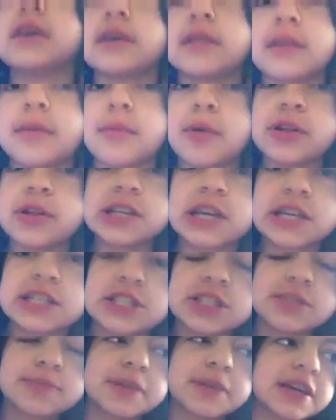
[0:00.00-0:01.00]
in them all day
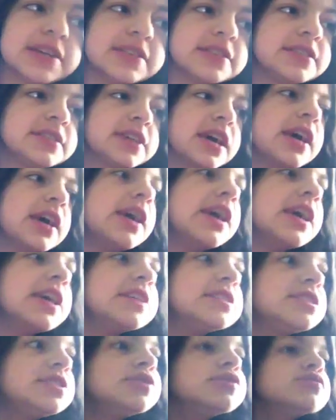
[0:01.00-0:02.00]
just because
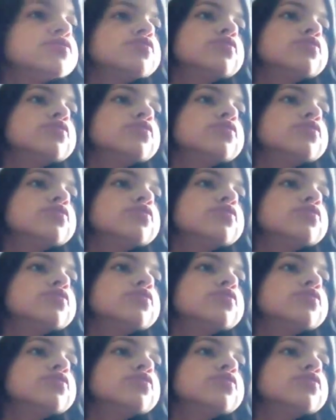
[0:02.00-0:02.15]
it's